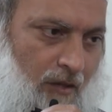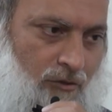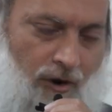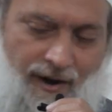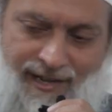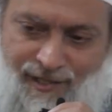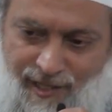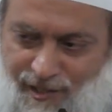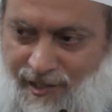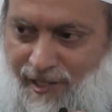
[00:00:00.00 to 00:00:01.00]
So our
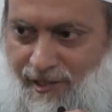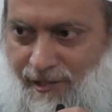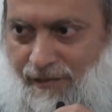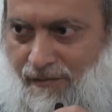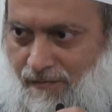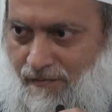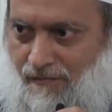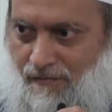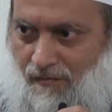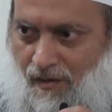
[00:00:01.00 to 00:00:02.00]
existence
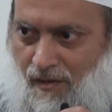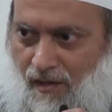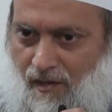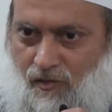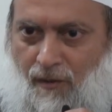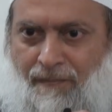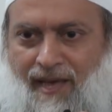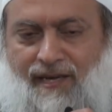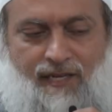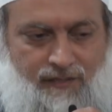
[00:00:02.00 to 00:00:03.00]
is
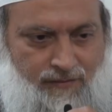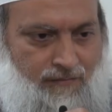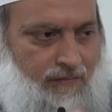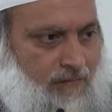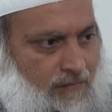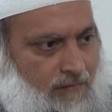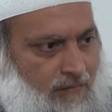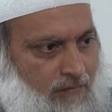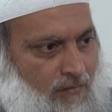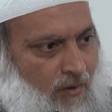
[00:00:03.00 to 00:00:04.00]
dependent
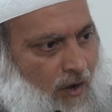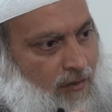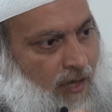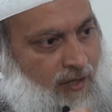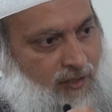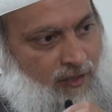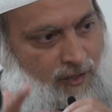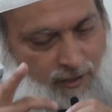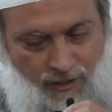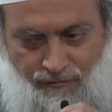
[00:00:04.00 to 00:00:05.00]
on the
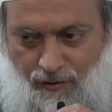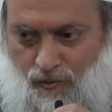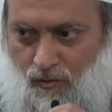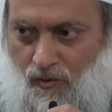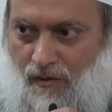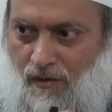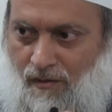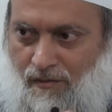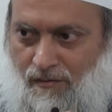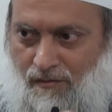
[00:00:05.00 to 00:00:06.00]
existence of
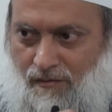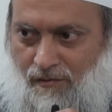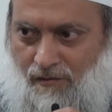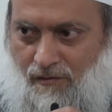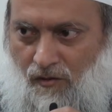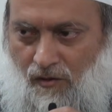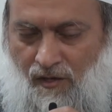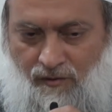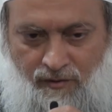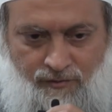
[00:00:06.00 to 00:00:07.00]
Rasulullah.